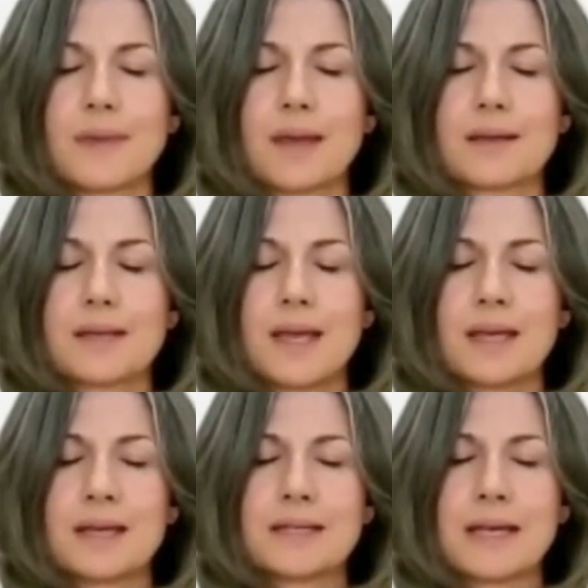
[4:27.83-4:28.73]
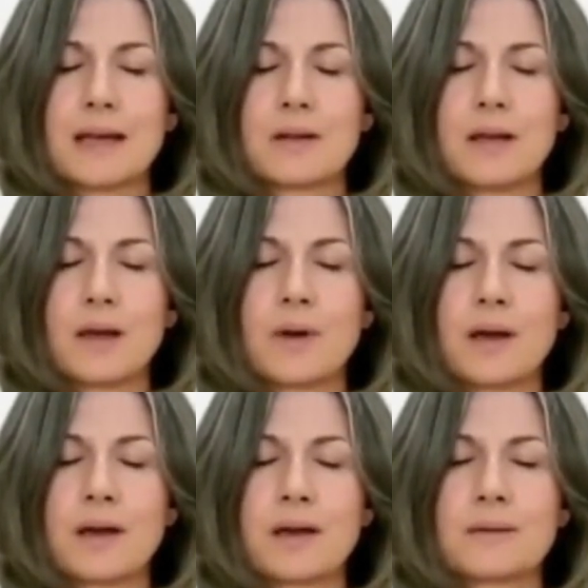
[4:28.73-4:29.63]
cascading down the lower
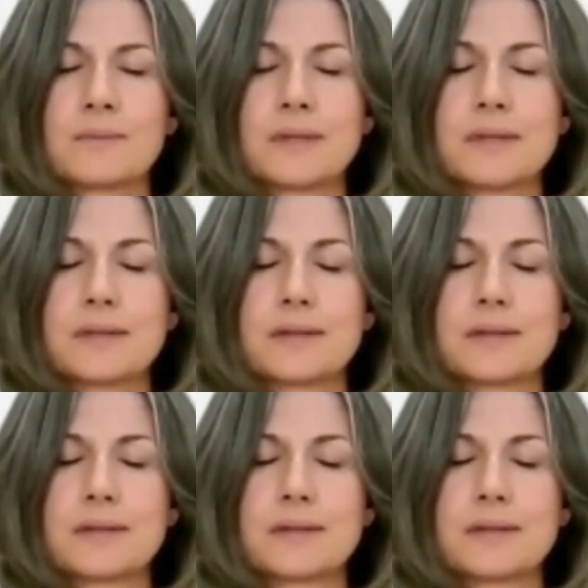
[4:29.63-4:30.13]
arms